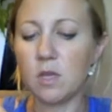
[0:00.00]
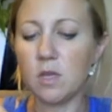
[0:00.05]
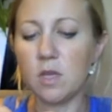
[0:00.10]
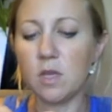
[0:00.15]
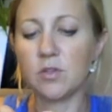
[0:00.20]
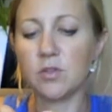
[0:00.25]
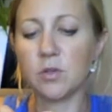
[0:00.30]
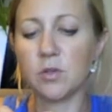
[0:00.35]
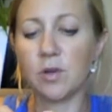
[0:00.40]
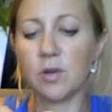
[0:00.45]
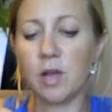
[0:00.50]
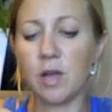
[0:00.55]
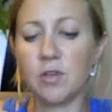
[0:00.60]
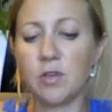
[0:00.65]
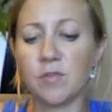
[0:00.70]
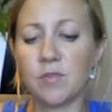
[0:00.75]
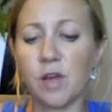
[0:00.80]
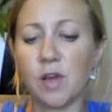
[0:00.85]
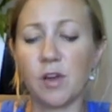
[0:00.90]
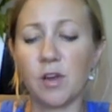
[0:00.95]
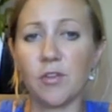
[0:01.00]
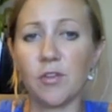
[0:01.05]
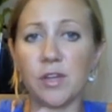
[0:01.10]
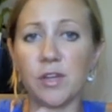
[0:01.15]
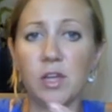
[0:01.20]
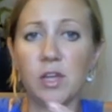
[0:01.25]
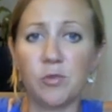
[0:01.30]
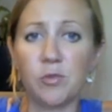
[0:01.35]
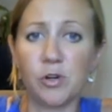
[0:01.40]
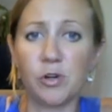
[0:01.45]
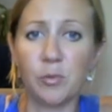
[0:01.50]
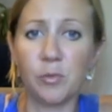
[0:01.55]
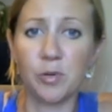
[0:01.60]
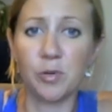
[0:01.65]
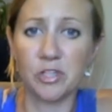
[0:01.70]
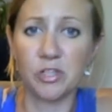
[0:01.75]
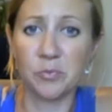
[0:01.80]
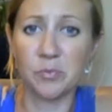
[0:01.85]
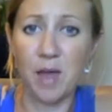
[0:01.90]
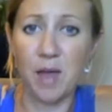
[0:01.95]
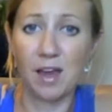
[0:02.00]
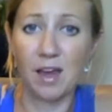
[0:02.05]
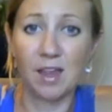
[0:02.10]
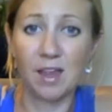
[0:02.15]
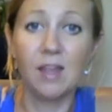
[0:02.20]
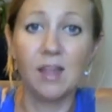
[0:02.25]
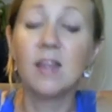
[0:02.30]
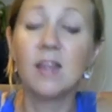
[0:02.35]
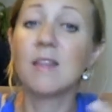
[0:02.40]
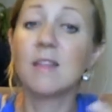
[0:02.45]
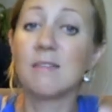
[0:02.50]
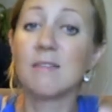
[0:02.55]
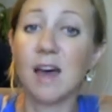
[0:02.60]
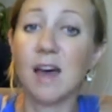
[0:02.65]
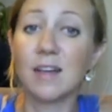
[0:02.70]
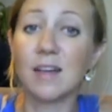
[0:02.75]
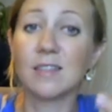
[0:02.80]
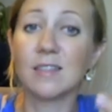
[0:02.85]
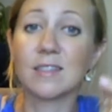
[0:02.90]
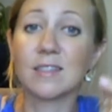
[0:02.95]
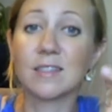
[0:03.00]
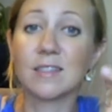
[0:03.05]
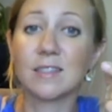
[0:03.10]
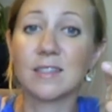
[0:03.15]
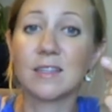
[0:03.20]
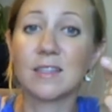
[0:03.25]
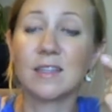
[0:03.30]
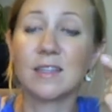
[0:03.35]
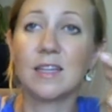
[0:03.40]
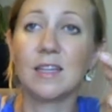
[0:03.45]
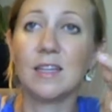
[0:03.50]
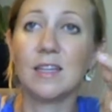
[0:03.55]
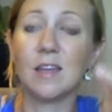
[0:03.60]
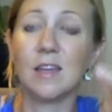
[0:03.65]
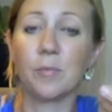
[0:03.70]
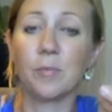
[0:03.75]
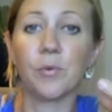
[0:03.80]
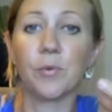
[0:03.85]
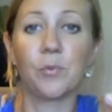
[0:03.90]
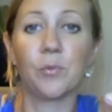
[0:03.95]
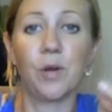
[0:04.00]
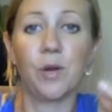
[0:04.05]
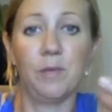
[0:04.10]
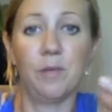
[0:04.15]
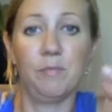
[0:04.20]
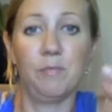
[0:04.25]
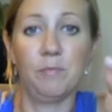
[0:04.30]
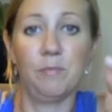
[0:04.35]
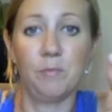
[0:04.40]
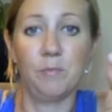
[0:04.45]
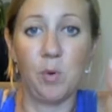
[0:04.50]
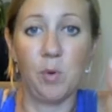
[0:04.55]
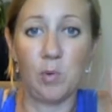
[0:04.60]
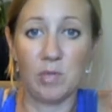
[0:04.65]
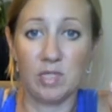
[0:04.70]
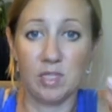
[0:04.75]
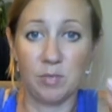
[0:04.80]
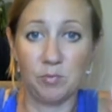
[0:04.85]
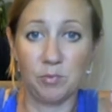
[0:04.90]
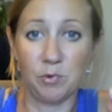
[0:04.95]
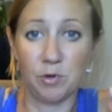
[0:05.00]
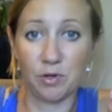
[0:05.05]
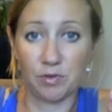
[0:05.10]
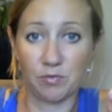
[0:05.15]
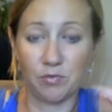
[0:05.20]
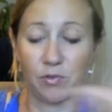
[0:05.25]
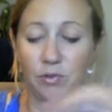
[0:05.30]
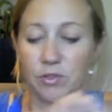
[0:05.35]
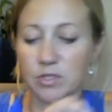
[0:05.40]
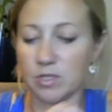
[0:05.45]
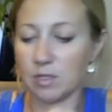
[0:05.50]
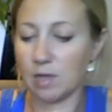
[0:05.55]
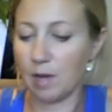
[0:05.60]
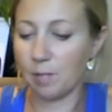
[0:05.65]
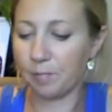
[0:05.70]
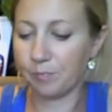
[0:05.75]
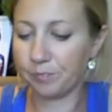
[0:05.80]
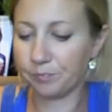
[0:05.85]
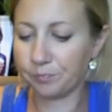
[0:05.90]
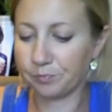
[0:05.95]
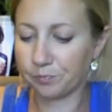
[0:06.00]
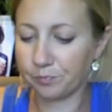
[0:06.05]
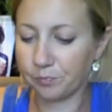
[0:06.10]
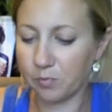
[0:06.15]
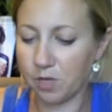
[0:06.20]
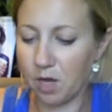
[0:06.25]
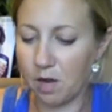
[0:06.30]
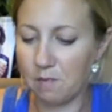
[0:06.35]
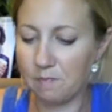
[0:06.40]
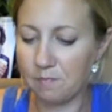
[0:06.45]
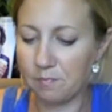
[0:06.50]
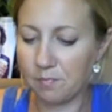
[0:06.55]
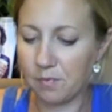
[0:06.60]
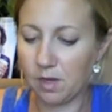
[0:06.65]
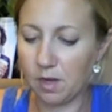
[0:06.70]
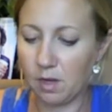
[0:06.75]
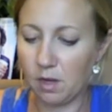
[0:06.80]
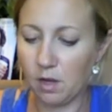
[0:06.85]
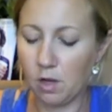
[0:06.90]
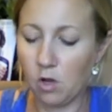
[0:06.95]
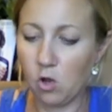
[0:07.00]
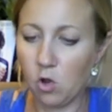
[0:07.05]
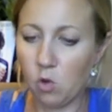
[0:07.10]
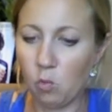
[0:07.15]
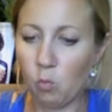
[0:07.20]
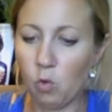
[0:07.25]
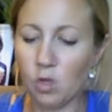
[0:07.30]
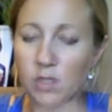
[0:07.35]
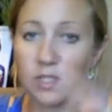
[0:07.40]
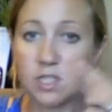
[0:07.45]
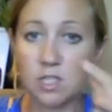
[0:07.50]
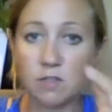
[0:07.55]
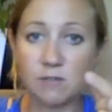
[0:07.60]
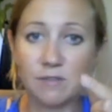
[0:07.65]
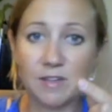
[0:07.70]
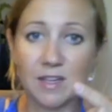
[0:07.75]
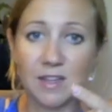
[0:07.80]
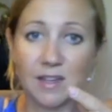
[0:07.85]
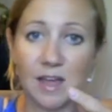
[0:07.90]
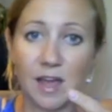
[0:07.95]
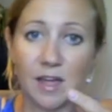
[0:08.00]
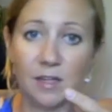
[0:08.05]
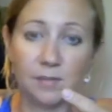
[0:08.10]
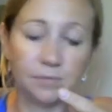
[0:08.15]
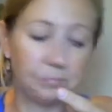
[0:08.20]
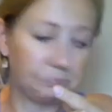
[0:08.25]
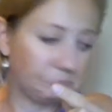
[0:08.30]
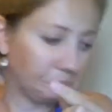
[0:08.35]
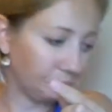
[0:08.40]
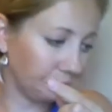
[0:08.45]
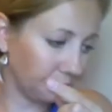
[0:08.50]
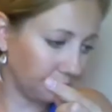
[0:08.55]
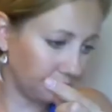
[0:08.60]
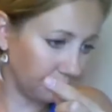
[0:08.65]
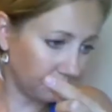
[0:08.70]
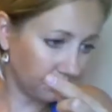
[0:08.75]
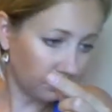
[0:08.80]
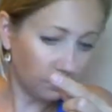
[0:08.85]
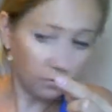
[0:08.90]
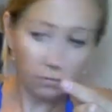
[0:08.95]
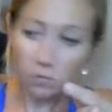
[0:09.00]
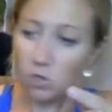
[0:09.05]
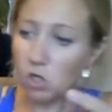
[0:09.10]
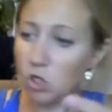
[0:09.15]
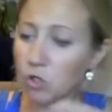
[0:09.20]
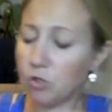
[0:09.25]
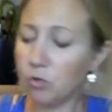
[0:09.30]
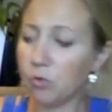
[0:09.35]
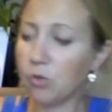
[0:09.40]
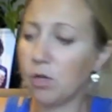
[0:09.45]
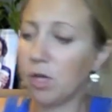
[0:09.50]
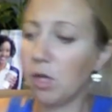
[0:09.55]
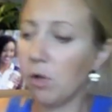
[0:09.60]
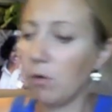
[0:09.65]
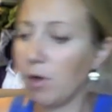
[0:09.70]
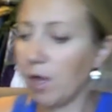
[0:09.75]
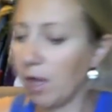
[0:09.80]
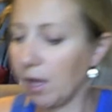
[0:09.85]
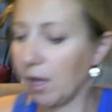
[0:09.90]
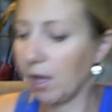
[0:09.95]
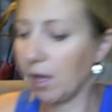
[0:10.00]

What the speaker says: So now you've got all the cuticle pushed back. That is the number one most important first step. Okay? Once you've done that, you can go ahead